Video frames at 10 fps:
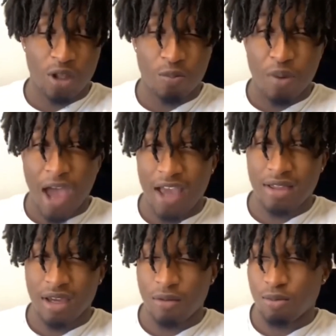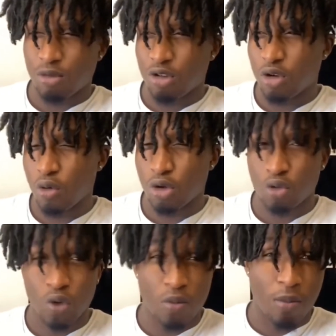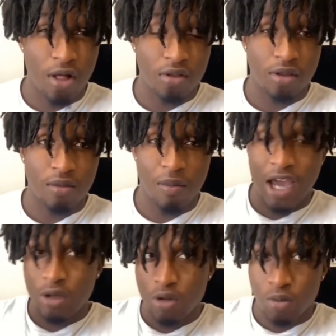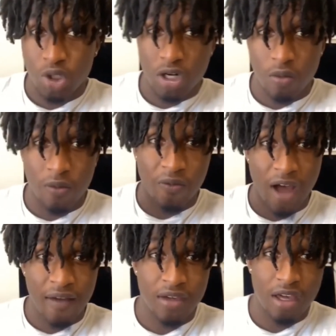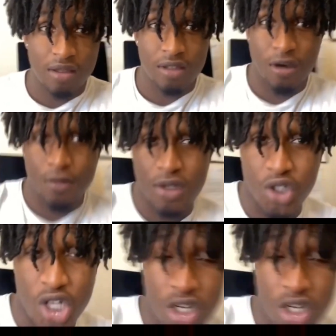these past like two or three months, my YouTube channel with 5k subs has